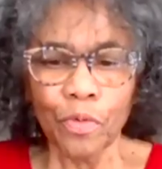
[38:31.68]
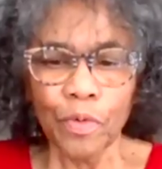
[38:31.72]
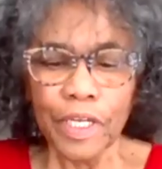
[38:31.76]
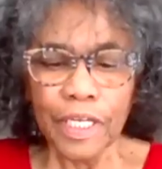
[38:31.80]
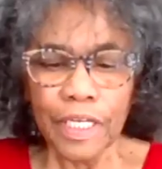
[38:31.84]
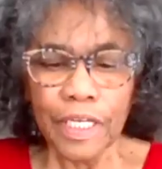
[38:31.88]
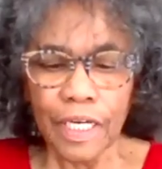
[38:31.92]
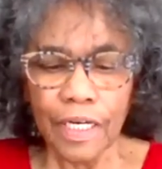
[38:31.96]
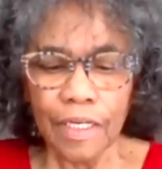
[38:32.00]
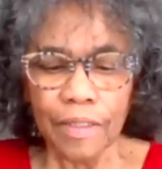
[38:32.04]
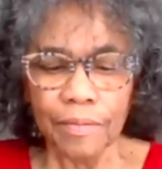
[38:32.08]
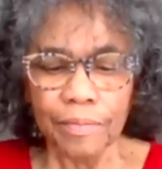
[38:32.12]

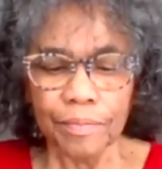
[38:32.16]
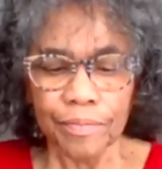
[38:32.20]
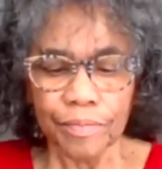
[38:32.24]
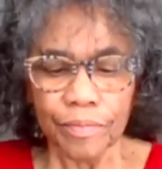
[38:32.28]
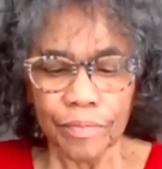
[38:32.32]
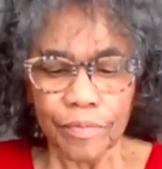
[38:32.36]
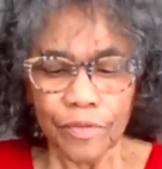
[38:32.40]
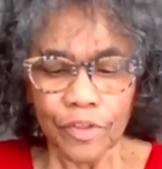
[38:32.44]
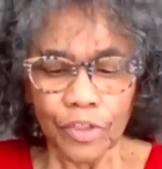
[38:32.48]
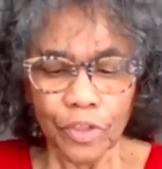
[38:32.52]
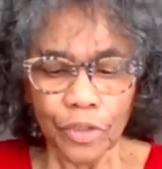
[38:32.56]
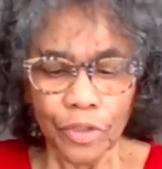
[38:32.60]
we
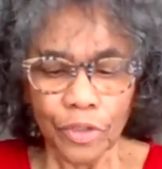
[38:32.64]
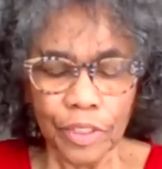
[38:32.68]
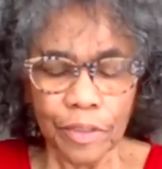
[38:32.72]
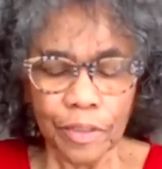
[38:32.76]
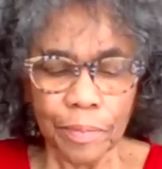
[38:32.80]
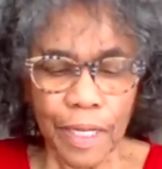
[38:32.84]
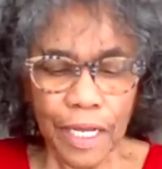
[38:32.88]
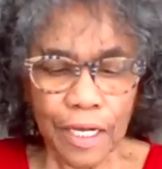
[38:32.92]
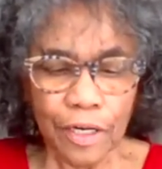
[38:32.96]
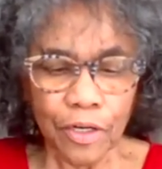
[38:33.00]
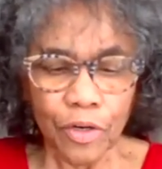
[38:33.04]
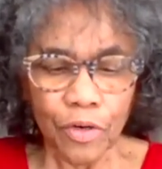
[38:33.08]
turn
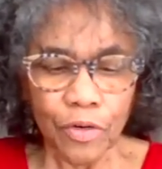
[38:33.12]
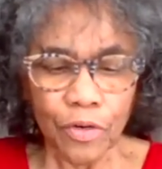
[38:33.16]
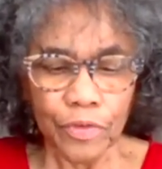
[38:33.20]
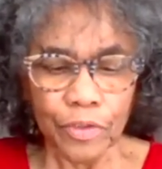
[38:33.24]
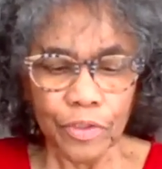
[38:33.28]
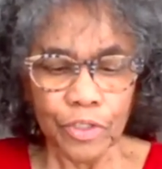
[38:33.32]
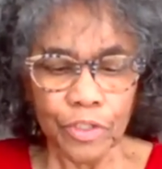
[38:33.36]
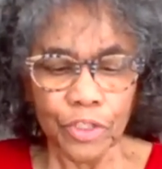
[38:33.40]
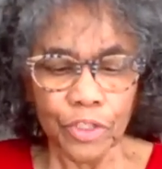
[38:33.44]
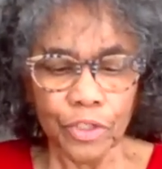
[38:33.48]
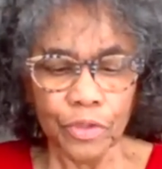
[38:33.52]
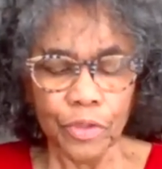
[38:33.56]
it back
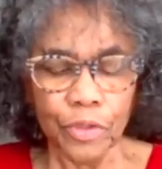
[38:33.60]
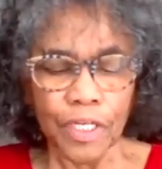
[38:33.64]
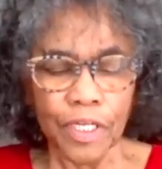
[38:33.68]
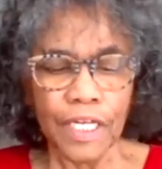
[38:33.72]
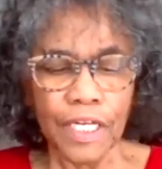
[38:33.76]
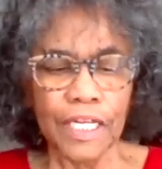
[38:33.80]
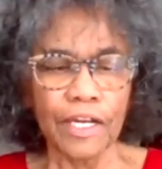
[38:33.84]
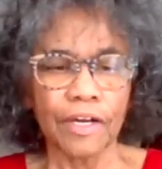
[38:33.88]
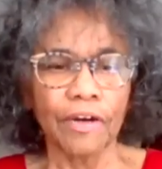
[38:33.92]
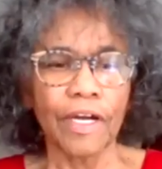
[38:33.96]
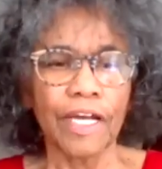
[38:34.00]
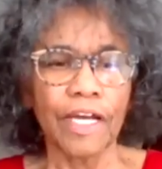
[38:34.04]
over to
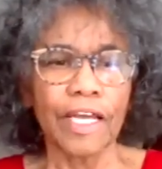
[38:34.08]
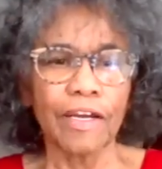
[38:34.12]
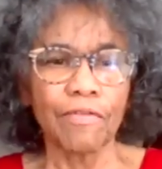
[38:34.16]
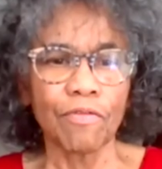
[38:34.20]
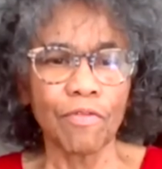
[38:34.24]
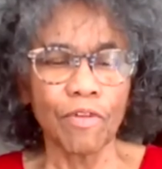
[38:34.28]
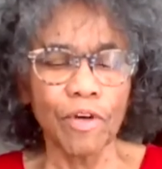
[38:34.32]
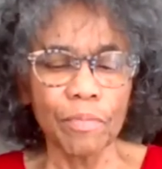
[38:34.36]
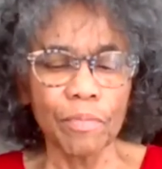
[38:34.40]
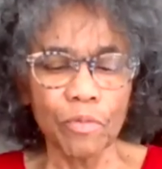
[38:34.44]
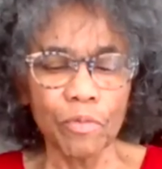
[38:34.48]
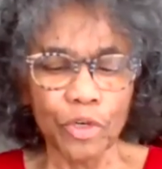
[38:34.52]
Claire, I
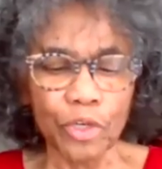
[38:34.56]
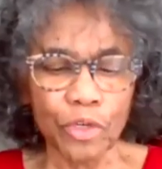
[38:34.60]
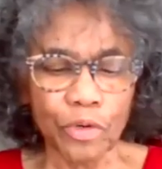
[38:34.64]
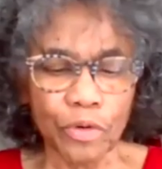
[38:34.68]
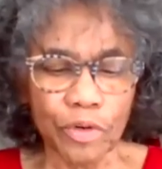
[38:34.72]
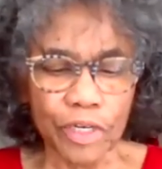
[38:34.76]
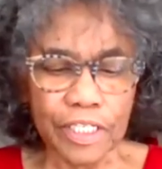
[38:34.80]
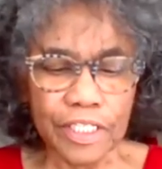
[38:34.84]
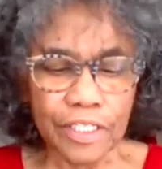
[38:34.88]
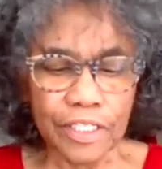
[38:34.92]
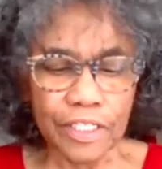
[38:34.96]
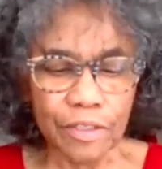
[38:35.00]
have one more
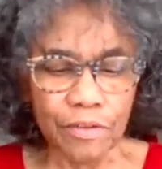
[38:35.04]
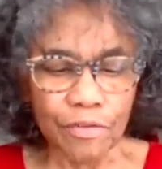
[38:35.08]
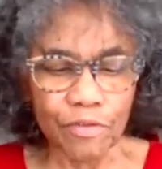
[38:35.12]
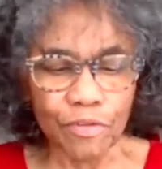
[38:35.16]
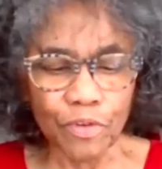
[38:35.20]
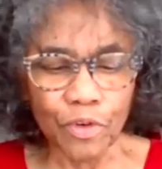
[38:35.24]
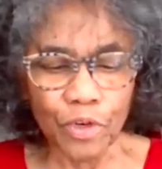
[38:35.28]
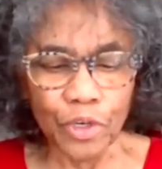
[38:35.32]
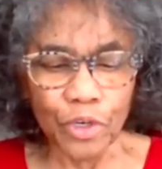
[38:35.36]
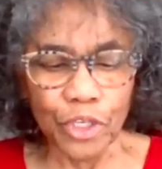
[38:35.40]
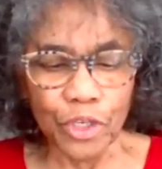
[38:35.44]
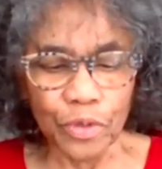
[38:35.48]
question
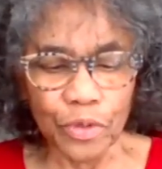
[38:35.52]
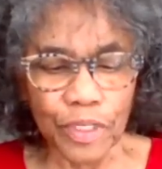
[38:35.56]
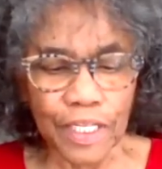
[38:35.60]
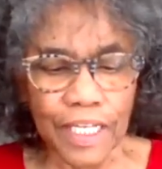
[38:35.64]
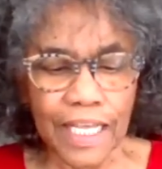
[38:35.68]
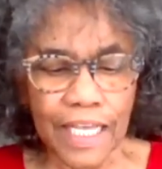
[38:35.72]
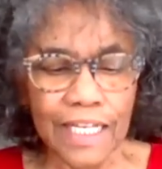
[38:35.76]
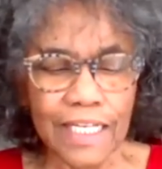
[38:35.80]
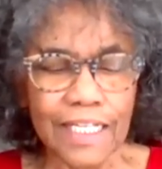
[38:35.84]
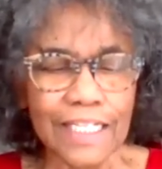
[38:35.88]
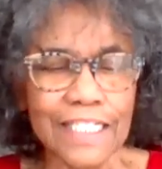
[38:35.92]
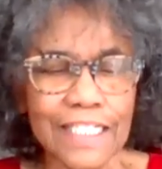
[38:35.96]
for you,
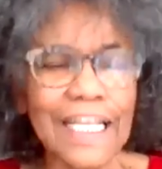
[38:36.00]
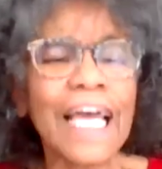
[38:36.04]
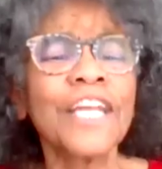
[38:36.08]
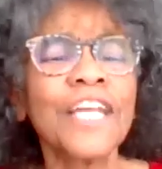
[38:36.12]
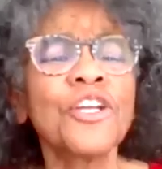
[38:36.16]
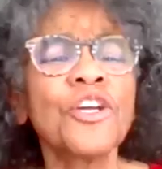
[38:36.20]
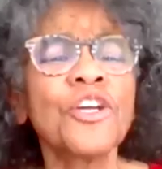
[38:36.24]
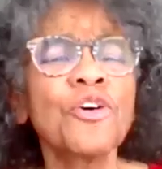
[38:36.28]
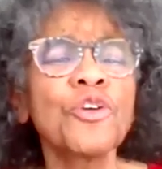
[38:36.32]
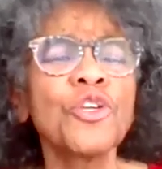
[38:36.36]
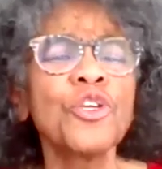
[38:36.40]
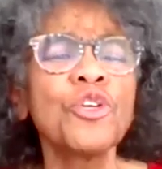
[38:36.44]
and that is, I
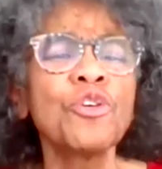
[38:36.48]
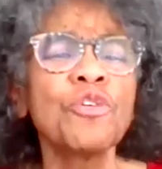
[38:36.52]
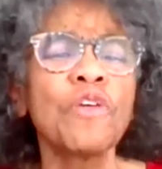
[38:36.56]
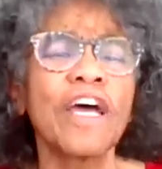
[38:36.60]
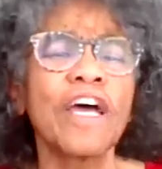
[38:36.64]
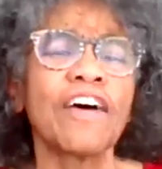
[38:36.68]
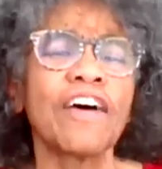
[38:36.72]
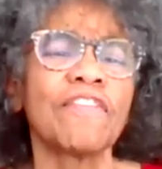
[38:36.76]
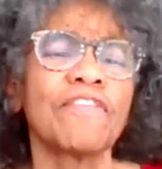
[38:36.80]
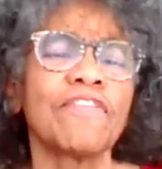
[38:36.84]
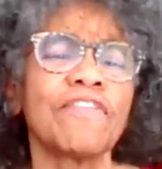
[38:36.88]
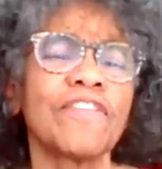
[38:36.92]
know you
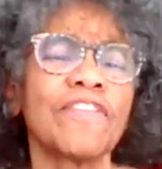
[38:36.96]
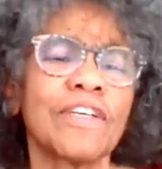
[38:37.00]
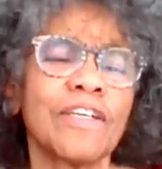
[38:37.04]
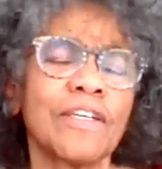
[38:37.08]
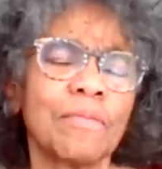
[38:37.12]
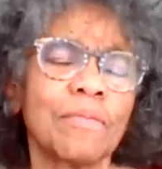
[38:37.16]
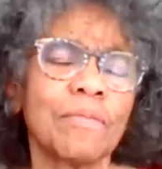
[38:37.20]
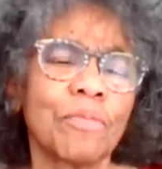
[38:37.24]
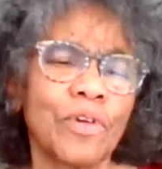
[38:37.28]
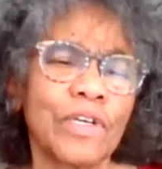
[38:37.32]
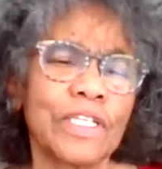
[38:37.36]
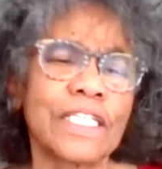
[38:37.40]
have
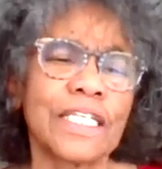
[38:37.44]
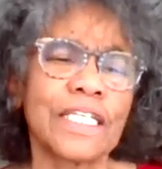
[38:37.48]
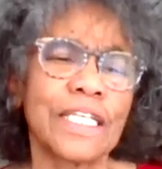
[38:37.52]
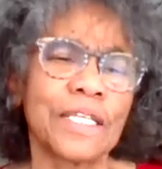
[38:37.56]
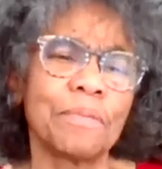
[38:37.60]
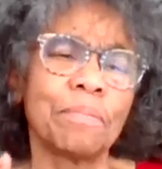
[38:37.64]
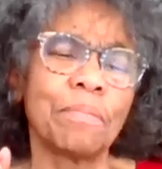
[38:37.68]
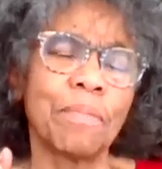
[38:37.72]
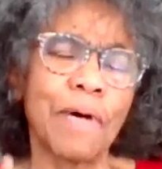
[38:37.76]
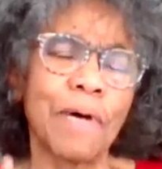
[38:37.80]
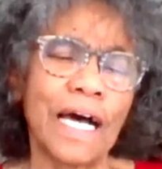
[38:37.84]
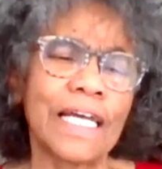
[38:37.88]

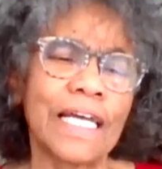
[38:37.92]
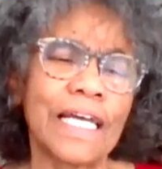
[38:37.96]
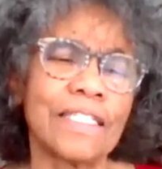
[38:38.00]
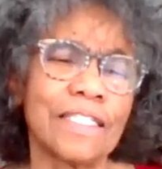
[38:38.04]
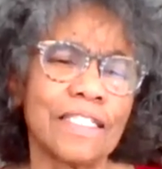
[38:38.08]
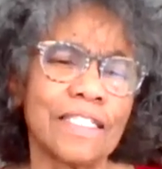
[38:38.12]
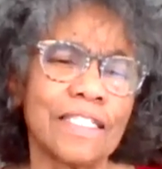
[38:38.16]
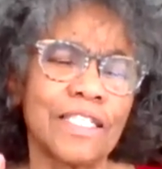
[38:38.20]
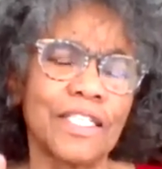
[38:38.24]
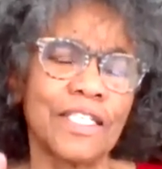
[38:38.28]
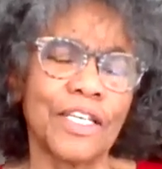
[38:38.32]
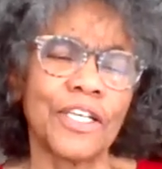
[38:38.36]
President
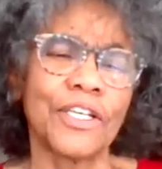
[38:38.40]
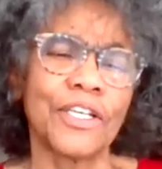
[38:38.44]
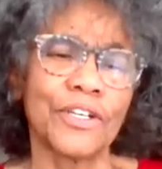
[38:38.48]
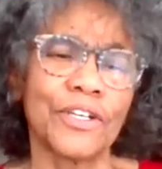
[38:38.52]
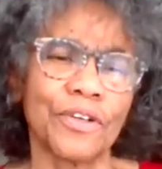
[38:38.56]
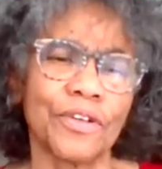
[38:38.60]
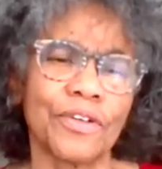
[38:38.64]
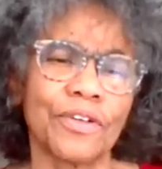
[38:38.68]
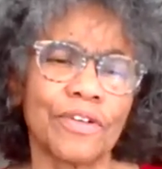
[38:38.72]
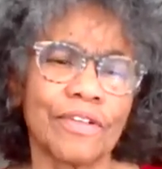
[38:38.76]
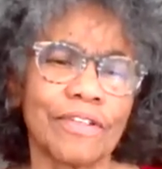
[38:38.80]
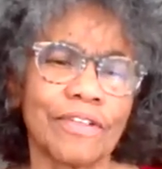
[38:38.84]
Biden's
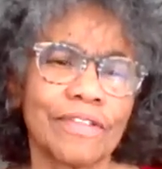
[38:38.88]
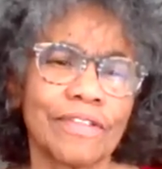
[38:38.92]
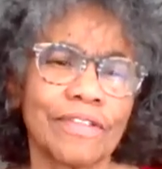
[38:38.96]
ear.